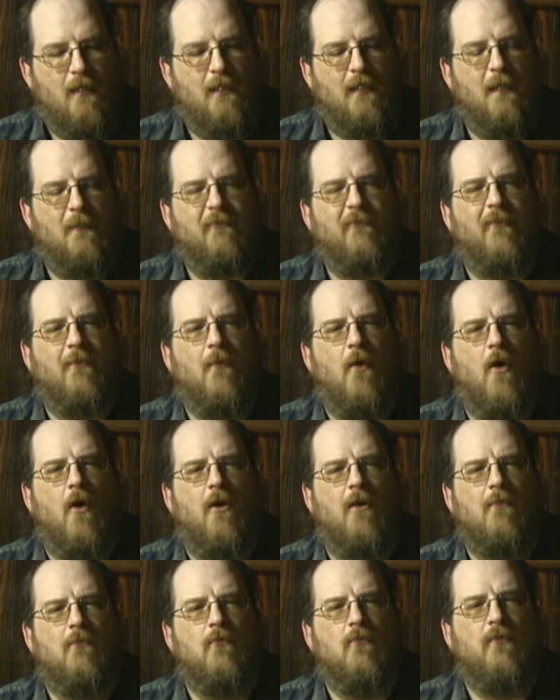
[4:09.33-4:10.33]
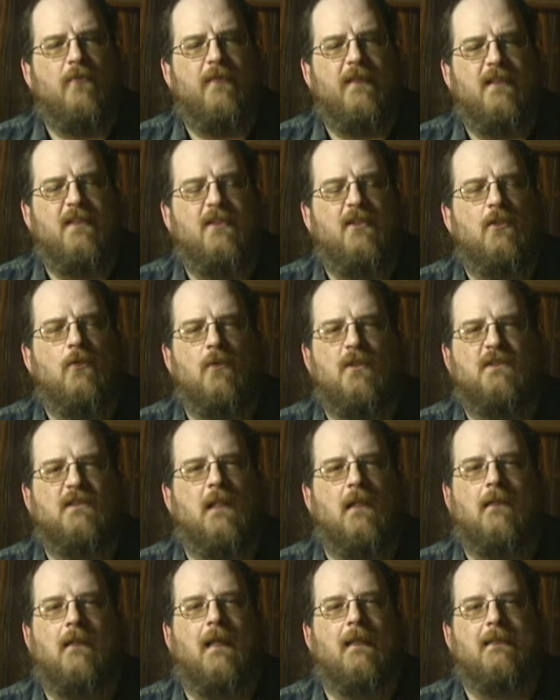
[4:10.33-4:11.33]
clip from Horror Movie 2 or
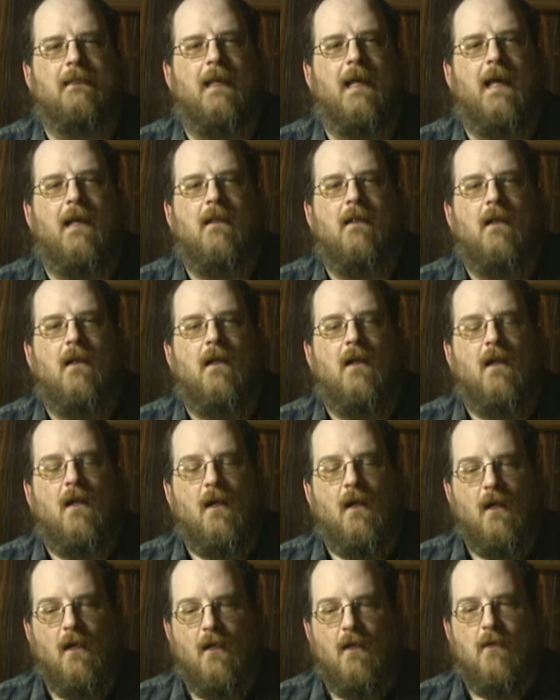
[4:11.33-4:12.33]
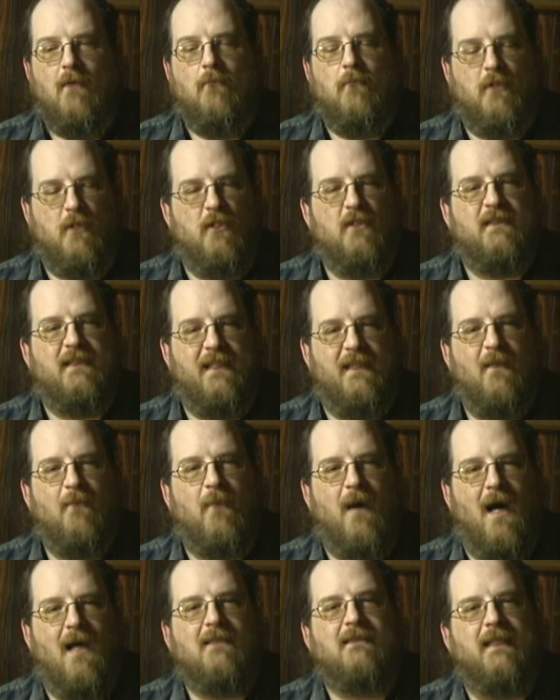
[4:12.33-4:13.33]
something like that. But you'll see the
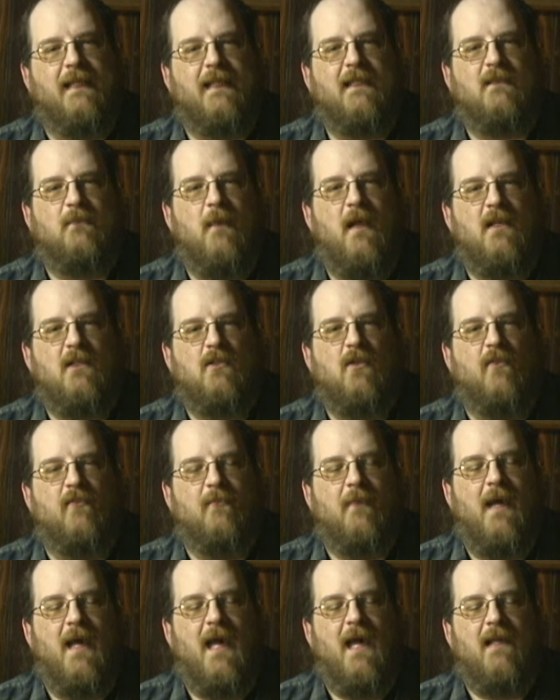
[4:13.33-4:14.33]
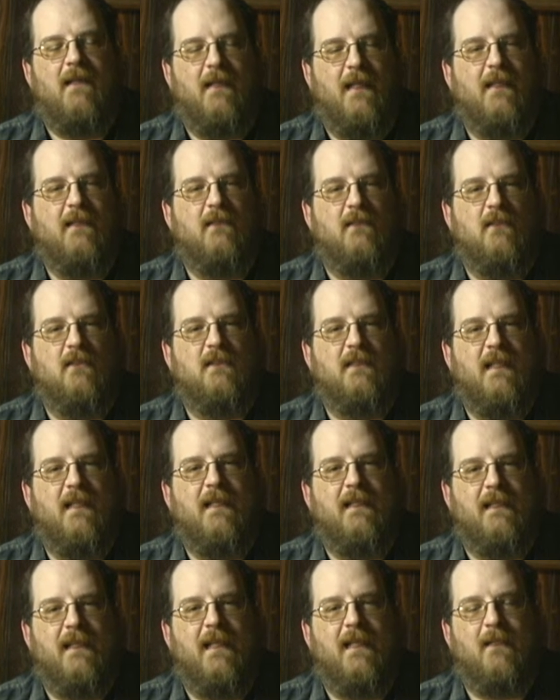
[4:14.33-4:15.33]
box that gets smashed over my head, and you see
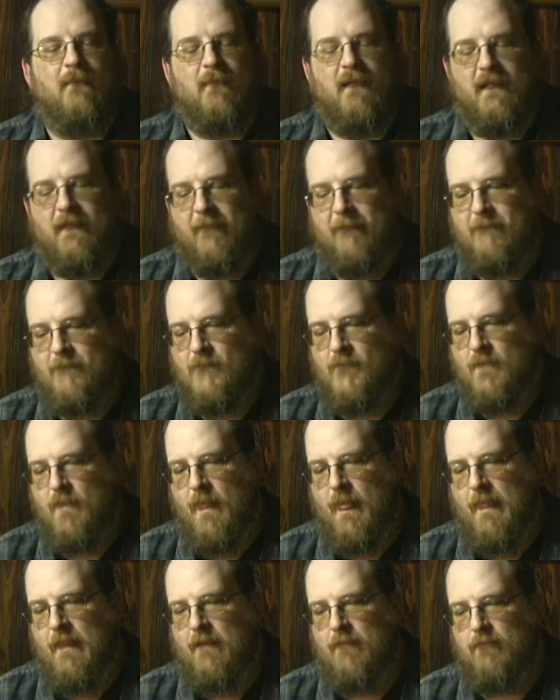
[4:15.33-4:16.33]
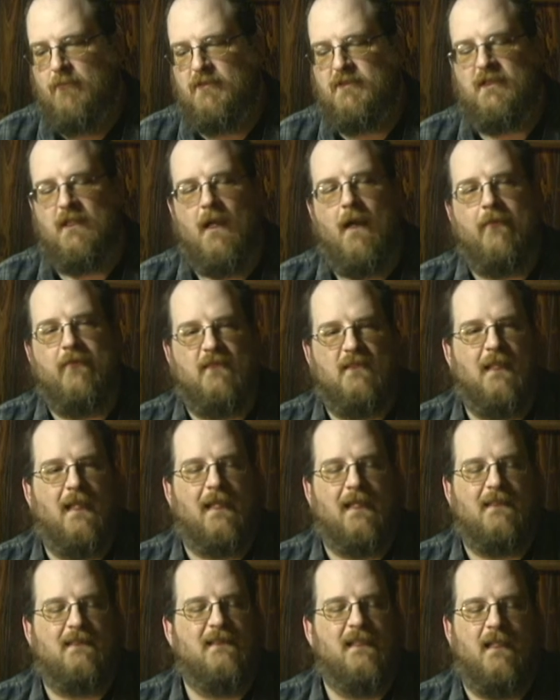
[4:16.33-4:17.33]
it hitting me. Obviously,
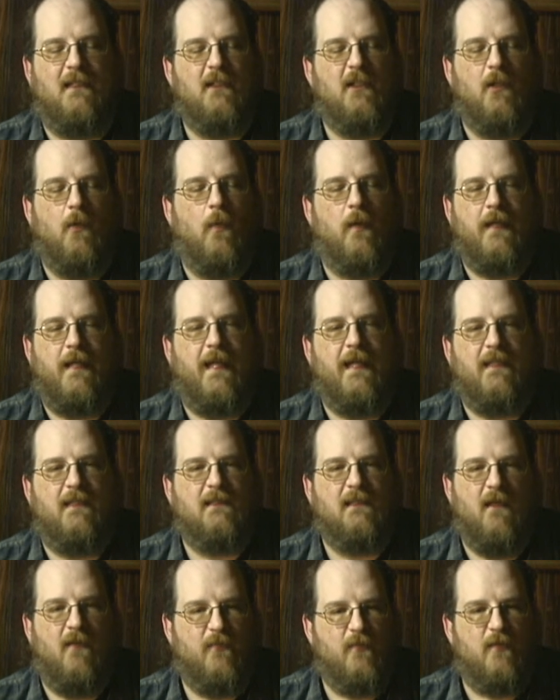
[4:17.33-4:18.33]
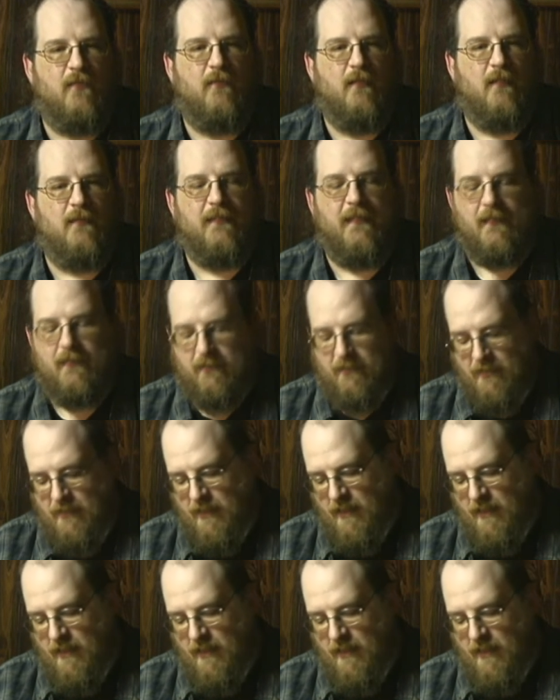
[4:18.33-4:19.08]
like I said, you don't want to hit yourself with a real thing.